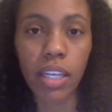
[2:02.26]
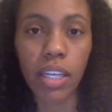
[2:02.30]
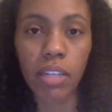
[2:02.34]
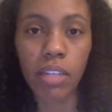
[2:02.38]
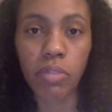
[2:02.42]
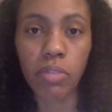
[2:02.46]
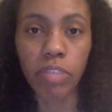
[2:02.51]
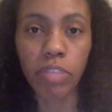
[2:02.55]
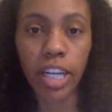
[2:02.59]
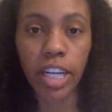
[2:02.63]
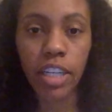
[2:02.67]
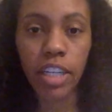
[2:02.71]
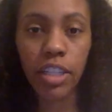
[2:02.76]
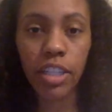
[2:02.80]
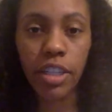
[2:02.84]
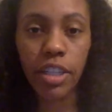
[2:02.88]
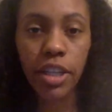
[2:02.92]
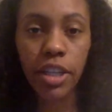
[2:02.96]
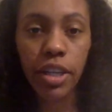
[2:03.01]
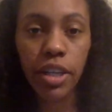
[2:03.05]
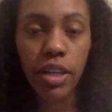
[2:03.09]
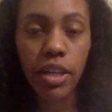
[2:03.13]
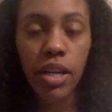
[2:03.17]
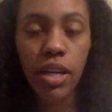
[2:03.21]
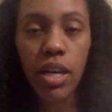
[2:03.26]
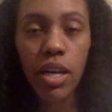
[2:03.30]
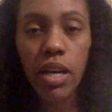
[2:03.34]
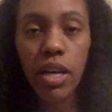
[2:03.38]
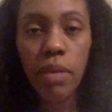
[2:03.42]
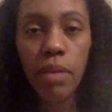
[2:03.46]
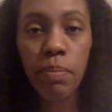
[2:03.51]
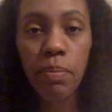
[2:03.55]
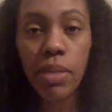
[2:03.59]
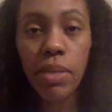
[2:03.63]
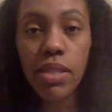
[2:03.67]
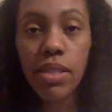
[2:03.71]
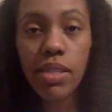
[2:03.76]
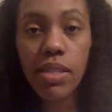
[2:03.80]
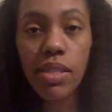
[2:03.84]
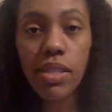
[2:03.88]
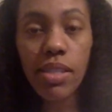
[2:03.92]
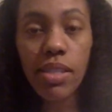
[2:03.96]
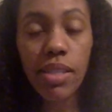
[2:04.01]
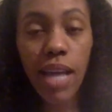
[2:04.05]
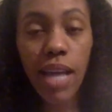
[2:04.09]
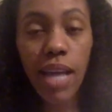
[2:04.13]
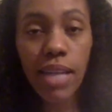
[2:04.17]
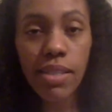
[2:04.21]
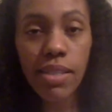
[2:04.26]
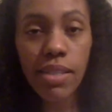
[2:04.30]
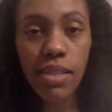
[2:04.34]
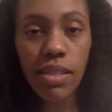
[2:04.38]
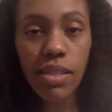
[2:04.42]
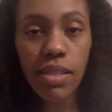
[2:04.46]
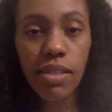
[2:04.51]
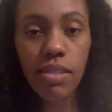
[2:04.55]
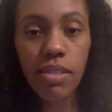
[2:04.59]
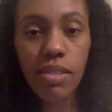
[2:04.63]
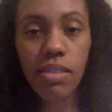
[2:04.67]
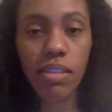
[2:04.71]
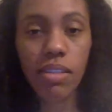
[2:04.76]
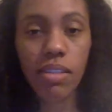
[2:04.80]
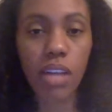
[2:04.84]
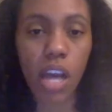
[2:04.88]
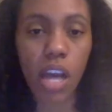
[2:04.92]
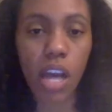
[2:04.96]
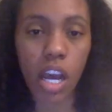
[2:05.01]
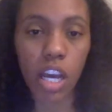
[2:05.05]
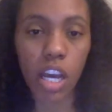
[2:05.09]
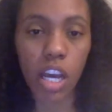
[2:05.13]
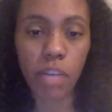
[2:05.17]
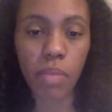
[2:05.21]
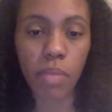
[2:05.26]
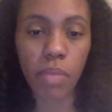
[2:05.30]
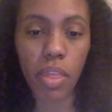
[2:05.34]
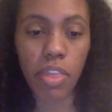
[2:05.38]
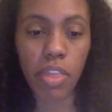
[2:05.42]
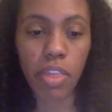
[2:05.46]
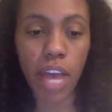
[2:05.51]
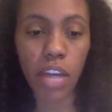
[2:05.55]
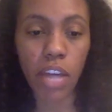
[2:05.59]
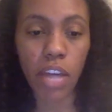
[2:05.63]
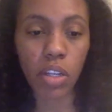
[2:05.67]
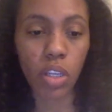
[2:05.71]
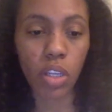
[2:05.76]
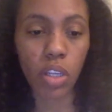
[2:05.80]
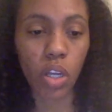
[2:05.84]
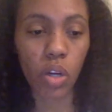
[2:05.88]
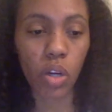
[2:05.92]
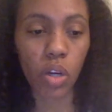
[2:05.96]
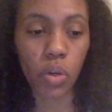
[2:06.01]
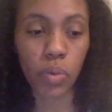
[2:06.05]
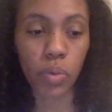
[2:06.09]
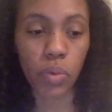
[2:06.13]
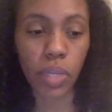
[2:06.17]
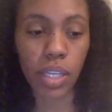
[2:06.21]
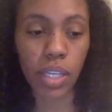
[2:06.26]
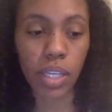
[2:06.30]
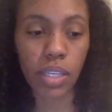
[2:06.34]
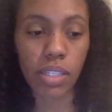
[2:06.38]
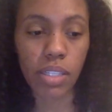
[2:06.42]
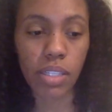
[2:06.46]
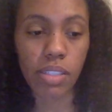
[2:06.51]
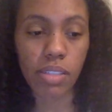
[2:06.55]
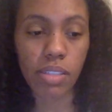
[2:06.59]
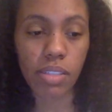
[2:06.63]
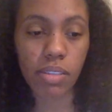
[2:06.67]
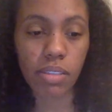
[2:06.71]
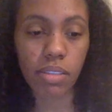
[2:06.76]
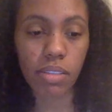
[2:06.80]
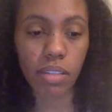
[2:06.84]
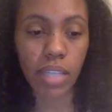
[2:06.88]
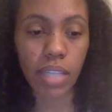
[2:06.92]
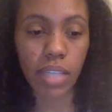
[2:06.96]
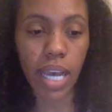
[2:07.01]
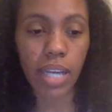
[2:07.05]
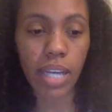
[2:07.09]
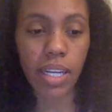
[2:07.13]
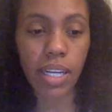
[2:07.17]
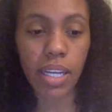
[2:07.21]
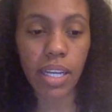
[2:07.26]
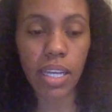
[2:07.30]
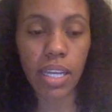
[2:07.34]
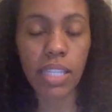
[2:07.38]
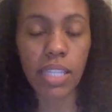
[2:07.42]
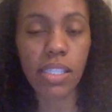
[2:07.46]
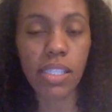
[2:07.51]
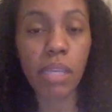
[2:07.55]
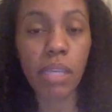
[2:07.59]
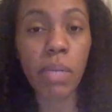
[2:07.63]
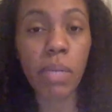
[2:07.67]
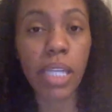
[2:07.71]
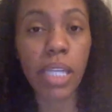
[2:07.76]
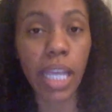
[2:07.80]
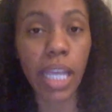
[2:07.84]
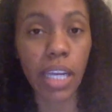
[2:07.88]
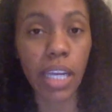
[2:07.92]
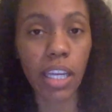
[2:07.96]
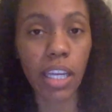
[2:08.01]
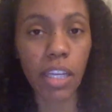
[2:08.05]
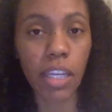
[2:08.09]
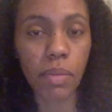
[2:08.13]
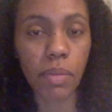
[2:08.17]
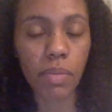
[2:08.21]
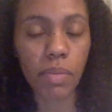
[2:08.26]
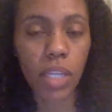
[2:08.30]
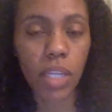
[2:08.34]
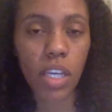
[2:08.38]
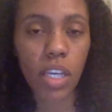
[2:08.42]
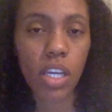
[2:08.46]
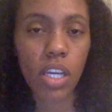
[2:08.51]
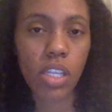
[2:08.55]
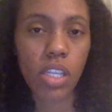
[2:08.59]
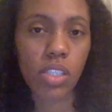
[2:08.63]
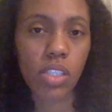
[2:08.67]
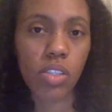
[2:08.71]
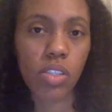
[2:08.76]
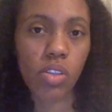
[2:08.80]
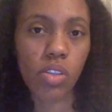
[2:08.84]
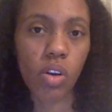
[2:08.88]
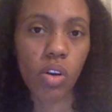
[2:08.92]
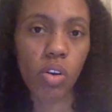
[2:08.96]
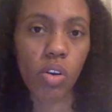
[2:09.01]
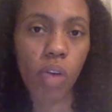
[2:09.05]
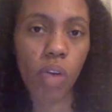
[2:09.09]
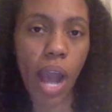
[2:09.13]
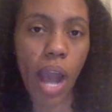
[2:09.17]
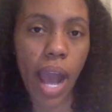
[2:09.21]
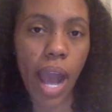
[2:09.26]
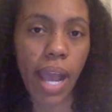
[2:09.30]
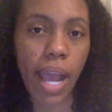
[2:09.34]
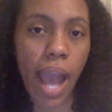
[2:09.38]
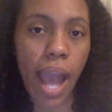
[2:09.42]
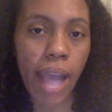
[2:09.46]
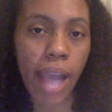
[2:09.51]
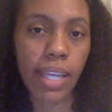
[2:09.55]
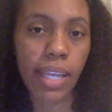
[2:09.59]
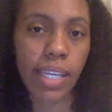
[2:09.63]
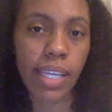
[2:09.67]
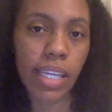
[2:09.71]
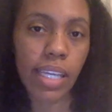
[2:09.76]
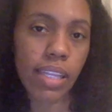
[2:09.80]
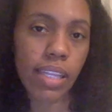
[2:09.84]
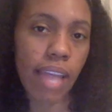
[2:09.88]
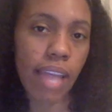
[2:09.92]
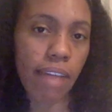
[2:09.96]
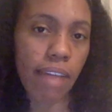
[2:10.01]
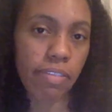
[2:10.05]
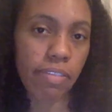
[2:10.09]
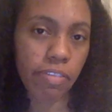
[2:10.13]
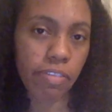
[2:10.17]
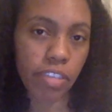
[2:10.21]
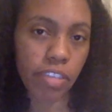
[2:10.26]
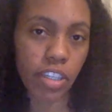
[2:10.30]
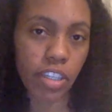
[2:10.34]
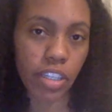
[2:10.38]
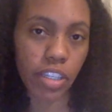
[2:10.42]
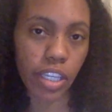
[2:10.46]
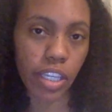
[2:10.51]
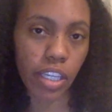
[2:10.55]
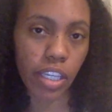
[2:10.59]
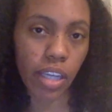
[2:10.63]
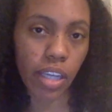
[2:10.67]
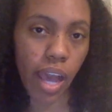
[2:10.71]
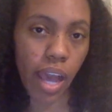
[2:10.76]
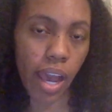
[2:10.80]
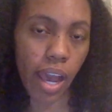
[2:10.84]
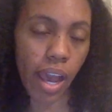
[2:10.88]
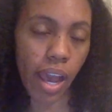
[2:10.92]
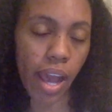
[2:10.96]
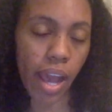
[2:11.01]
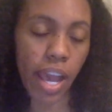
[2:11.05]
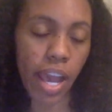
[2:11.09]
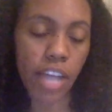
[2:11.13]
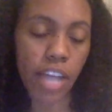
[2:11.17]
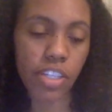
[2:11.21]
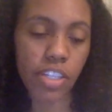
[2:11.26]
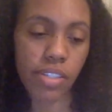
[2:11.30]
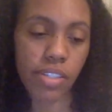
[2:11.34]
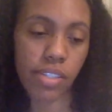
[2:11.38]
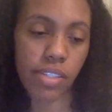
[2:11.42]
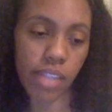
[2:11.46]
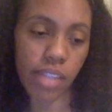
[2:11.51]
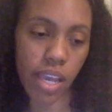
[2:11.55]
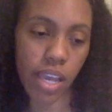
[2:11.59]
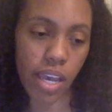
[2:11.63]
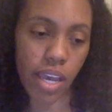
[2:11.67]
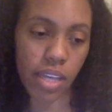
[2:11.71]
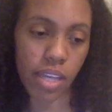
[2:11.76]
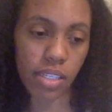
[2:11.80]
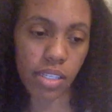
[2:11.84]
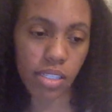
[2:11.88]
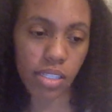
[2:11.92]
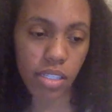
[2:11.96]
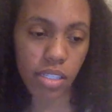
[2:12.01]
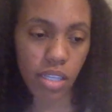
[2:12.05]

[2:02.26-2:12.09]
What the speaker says: a regular business license, that alone is kind of intimidating. So I get that feeling. I understand.